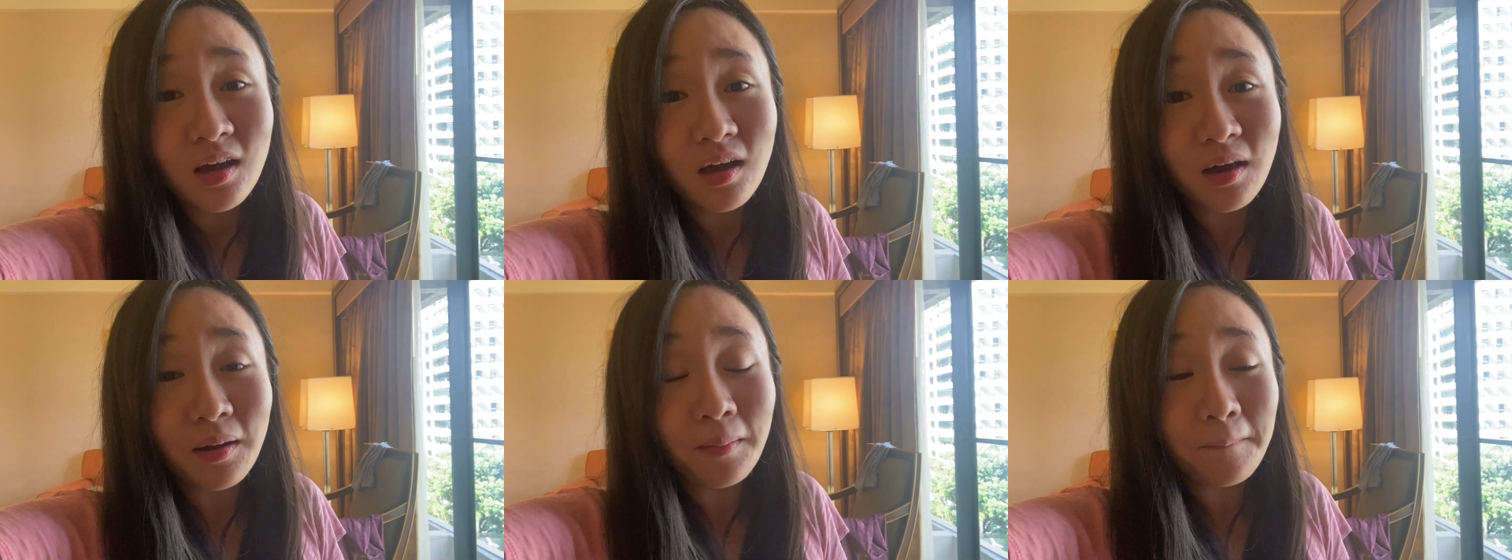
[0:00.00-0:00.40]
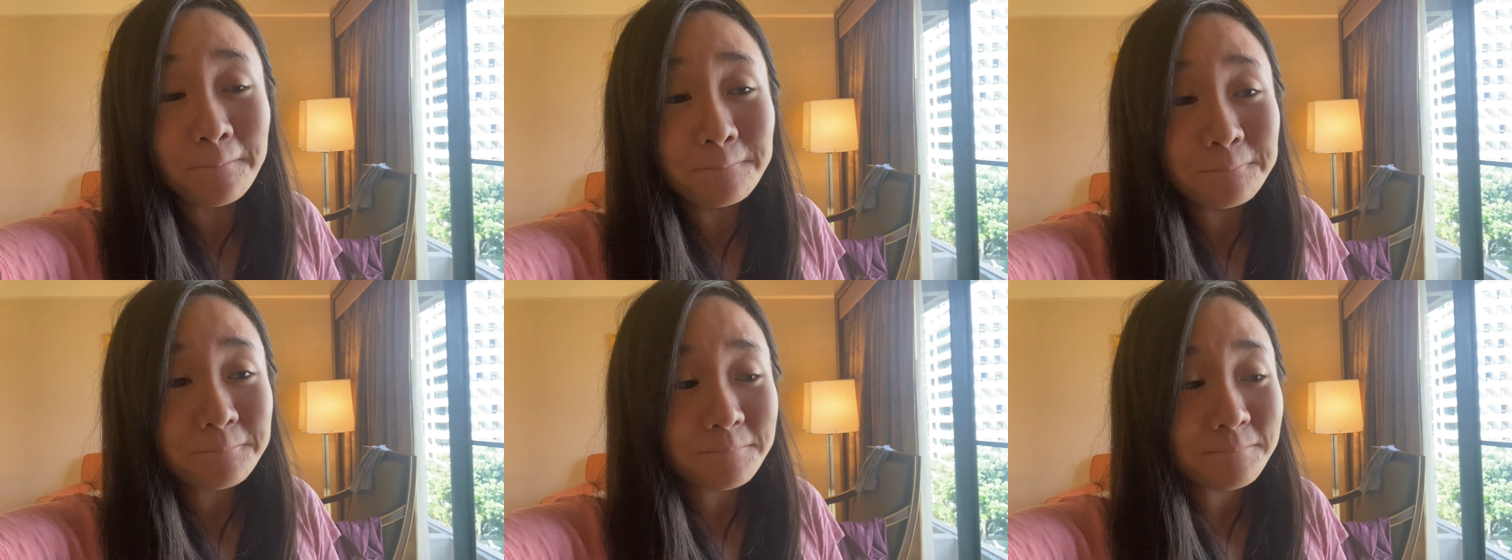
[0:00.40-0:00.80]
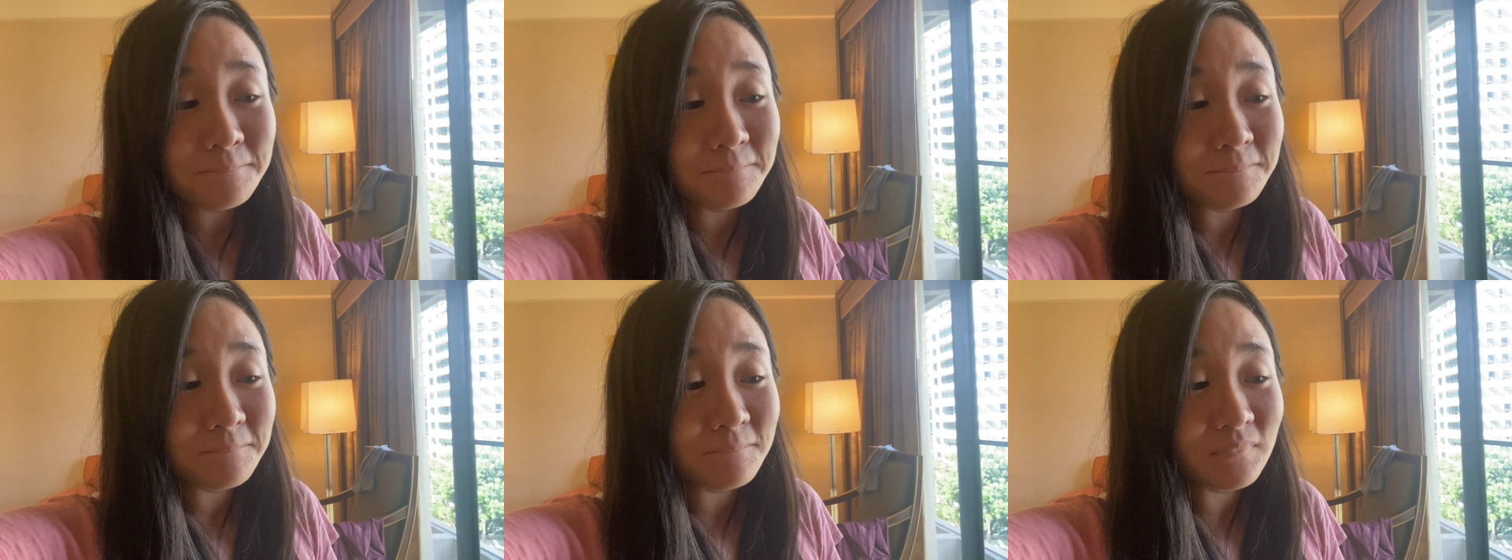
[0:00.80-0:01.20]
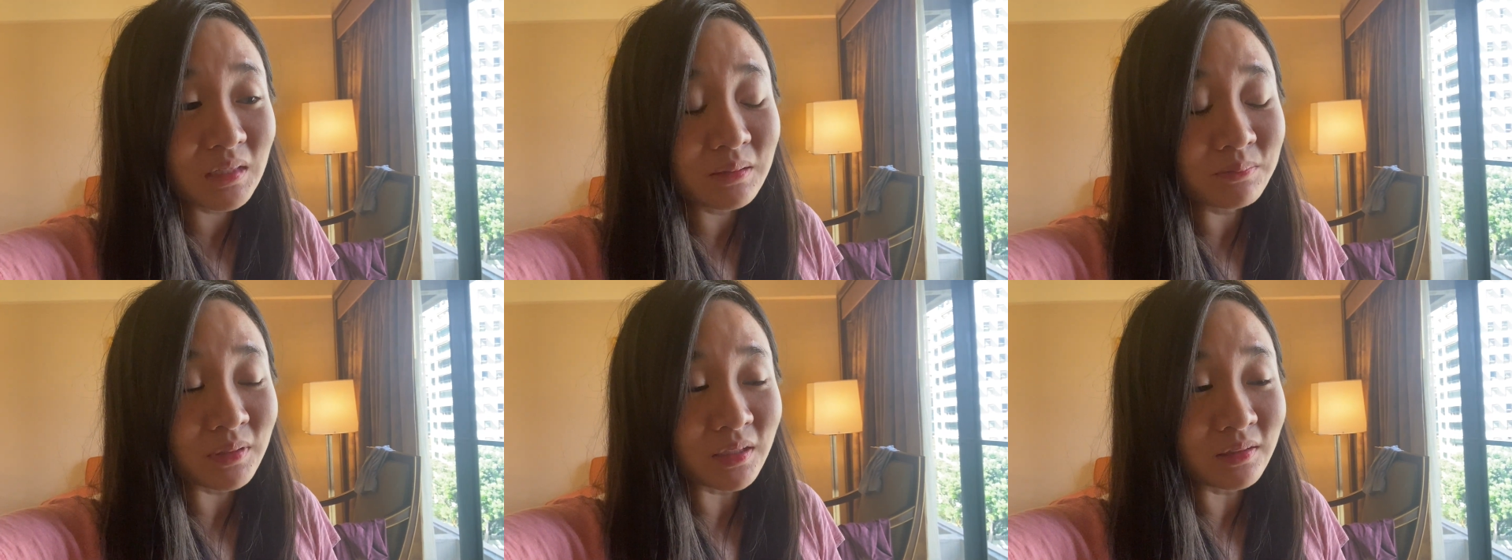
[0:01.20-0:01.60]

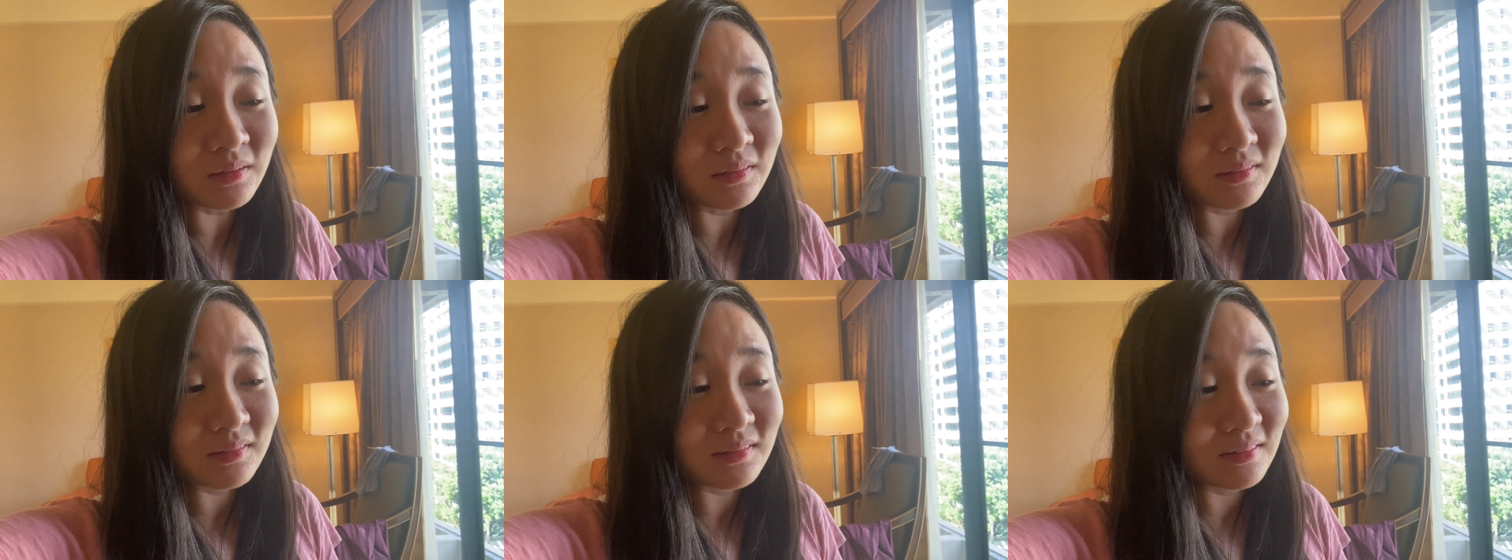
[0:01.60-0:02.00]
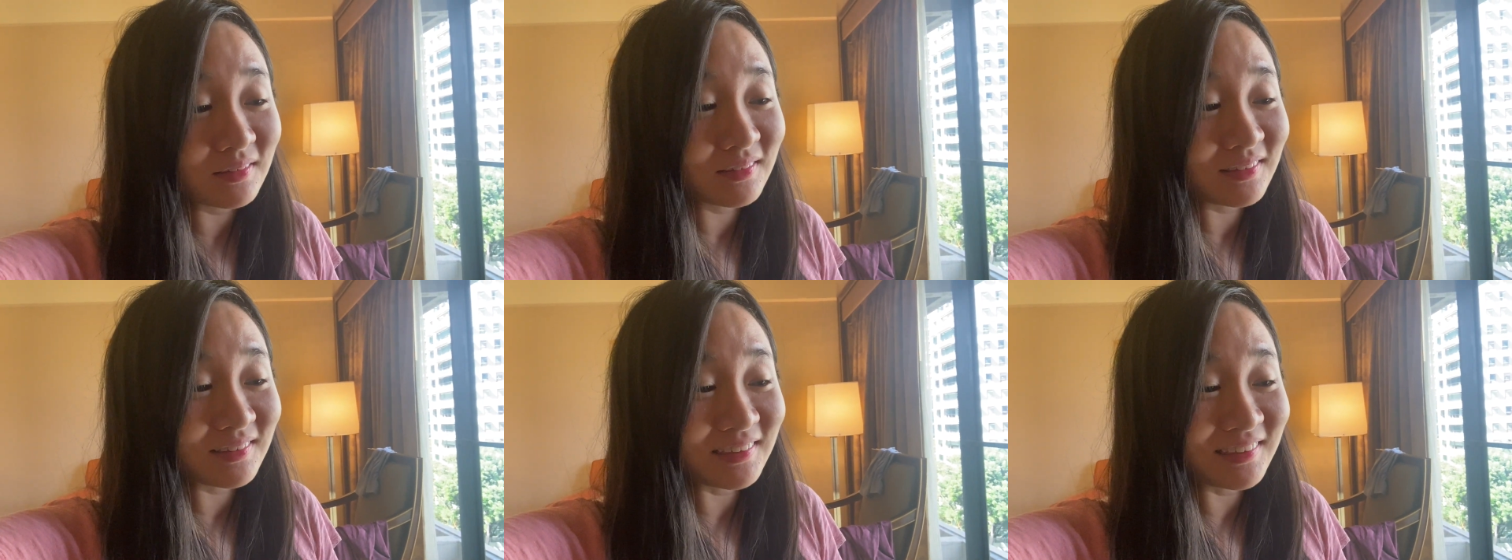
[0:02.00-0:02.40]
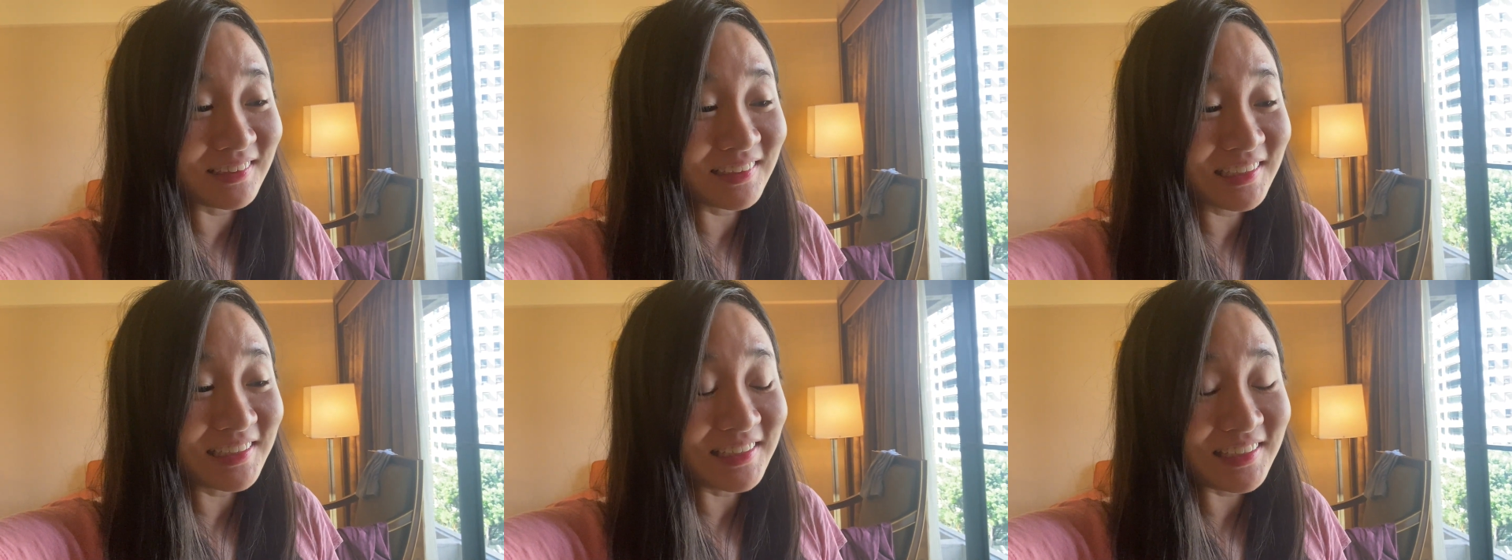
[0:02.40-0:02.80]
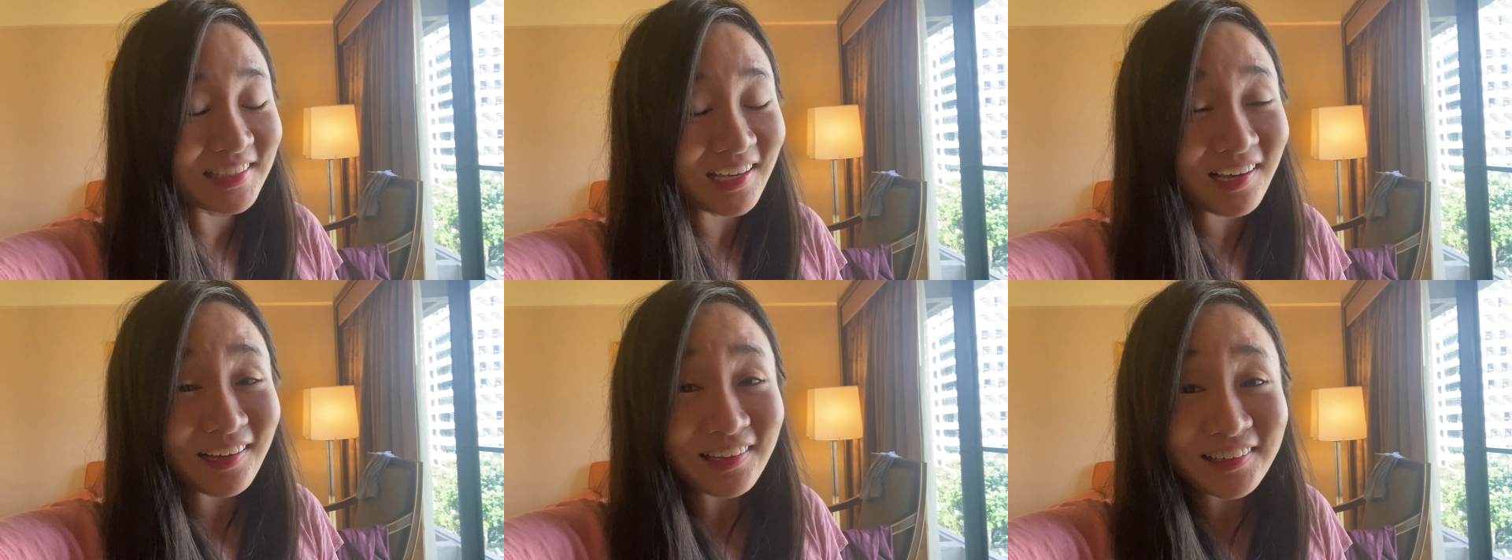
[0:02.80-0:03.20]
But
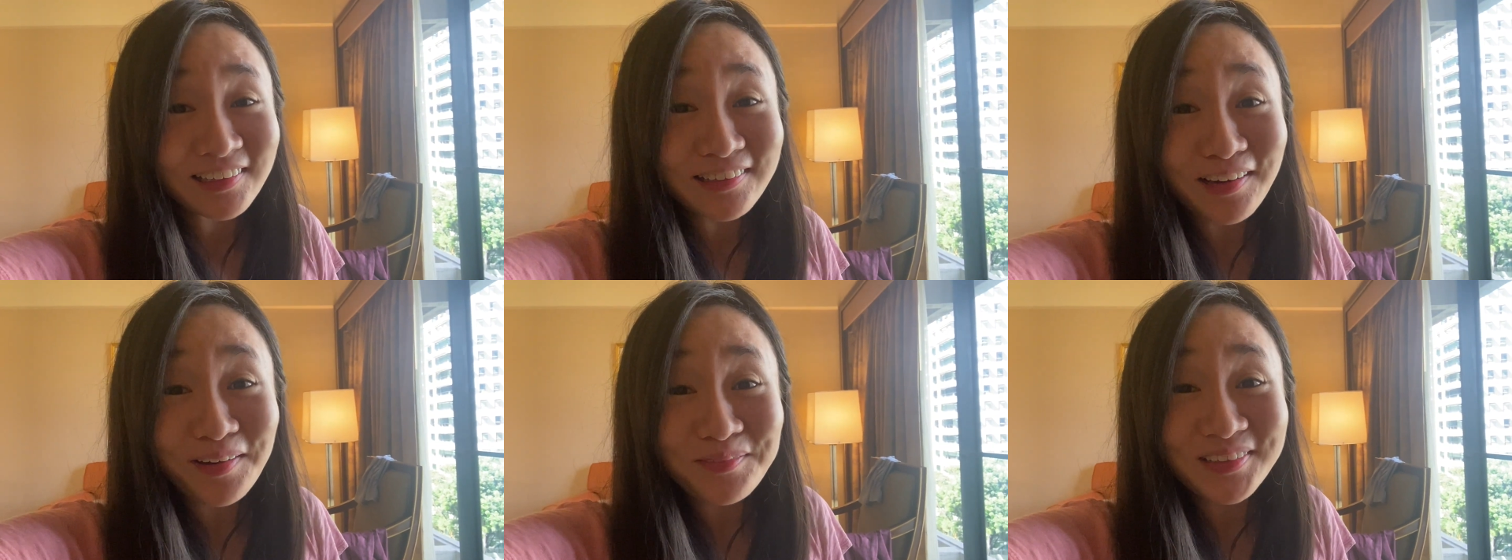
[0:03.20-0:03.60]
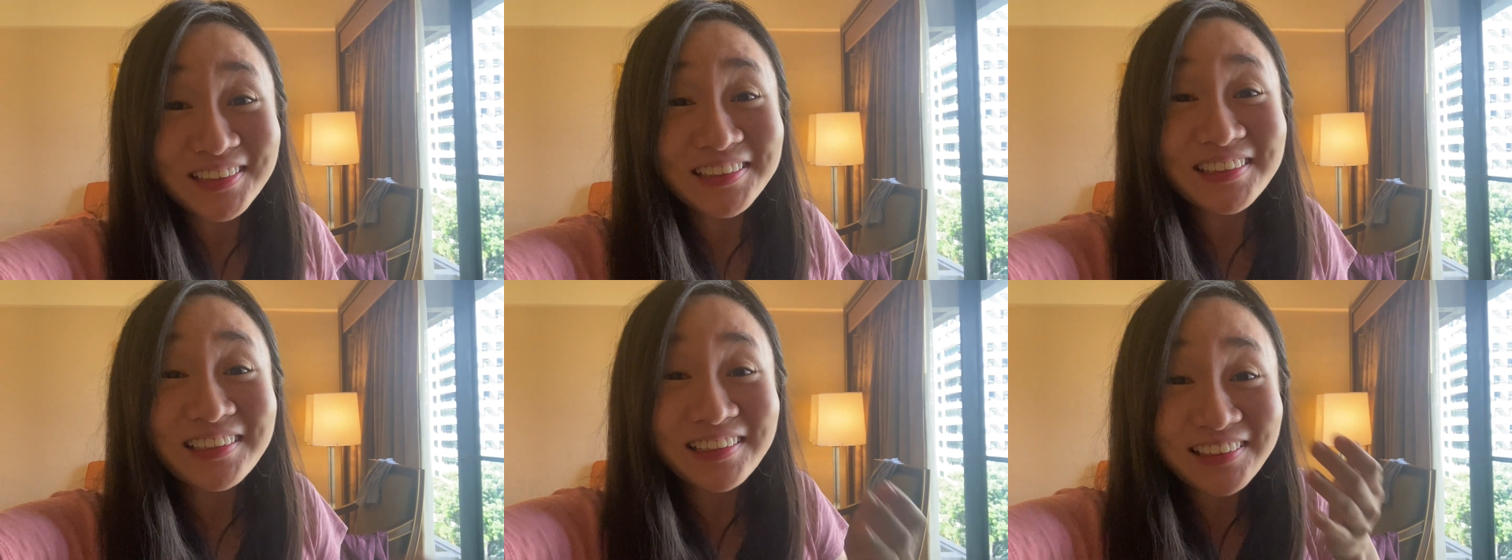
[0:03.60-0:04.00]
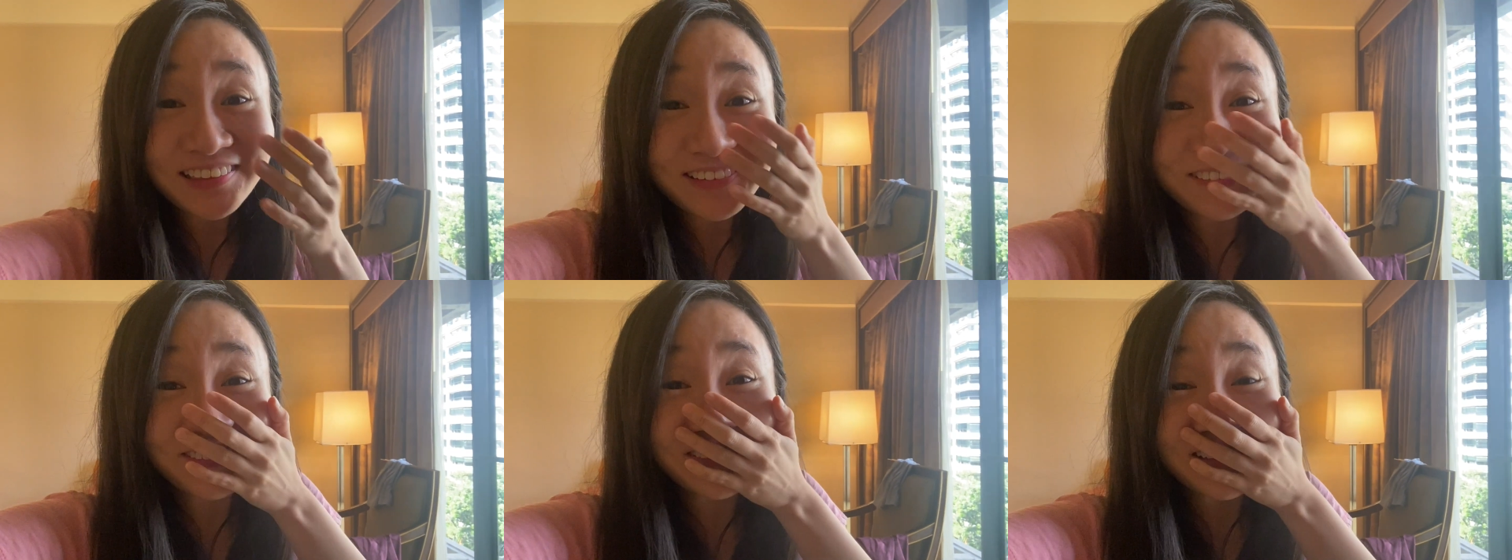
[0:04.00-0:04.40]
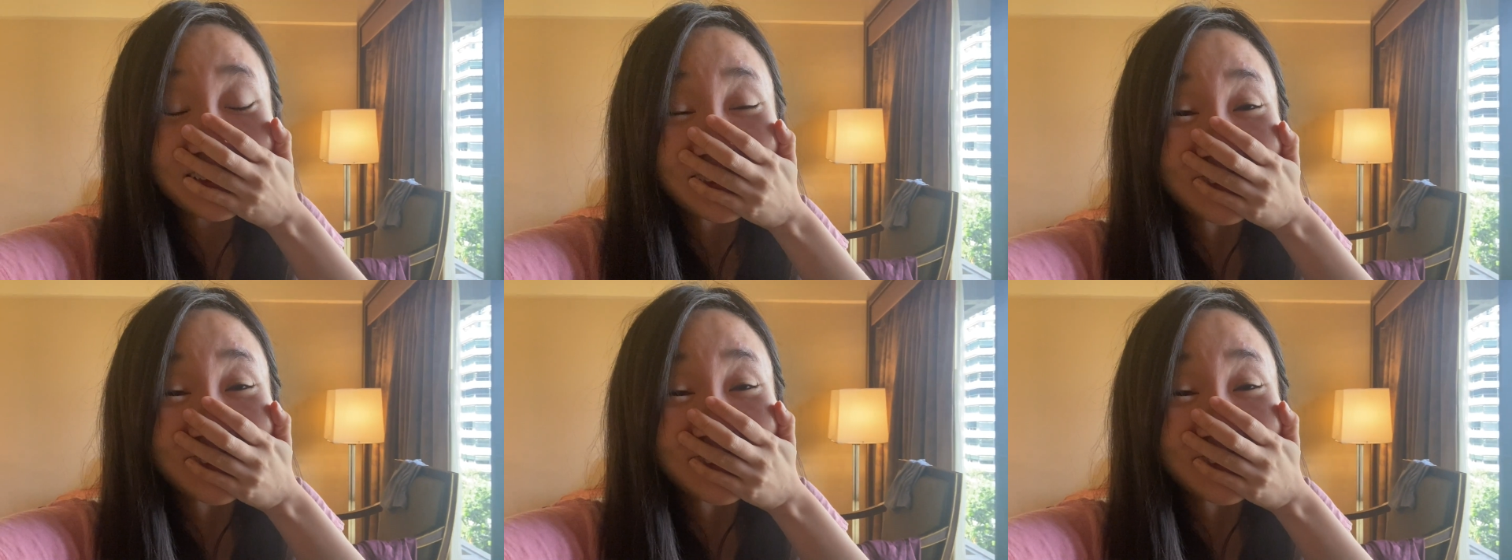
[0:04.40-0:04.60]
yeah, I cannot believe